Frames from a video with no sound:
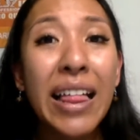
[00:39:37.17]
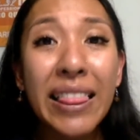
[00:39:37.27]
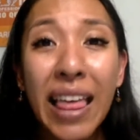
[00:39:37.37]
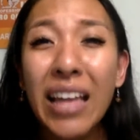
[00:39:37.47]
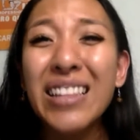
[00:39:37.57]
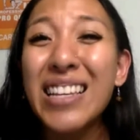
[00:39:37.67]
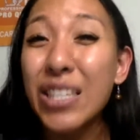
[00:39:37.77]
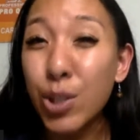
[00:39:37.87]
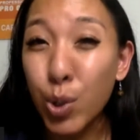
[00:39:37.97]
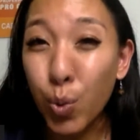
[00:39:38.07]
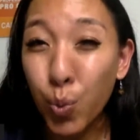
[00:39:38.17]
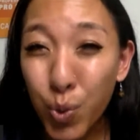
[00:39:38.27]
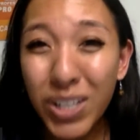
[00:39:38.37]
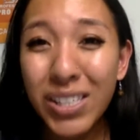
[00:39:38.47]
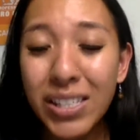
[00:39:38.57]
That is the
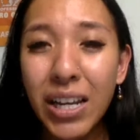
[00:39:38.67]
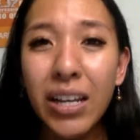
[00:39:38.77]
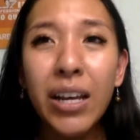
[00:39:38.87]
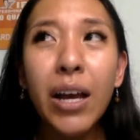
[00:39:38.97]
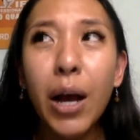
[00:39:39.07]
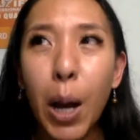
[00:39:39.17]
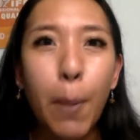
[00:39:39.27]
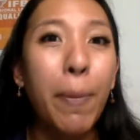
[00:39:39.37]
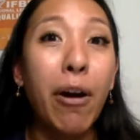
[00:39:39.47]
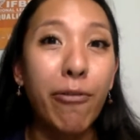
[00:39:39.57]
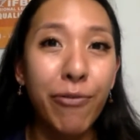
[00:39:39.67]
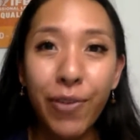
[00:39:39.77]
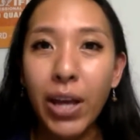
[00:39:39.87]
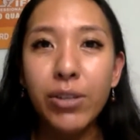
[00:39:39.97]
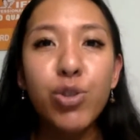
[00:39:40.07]
worst thing about
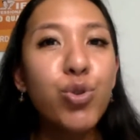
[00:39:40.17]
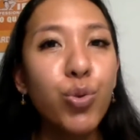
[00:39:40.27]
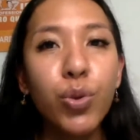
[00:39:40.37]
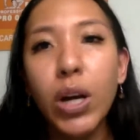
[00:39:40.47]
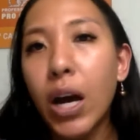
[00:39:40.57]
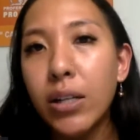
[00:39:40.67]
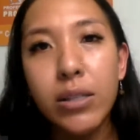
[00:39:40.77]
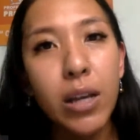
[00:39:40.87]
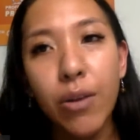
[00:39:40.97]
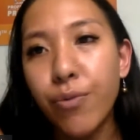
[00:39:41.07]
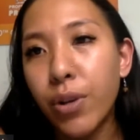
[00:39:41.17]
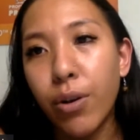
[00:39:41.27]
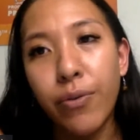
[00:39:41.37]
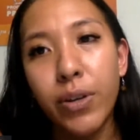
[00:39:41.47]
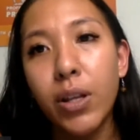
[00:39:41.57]
fats. You can't get rid
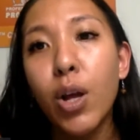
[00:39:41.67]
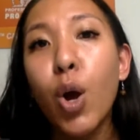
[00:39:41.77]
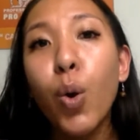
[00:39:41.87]
of it.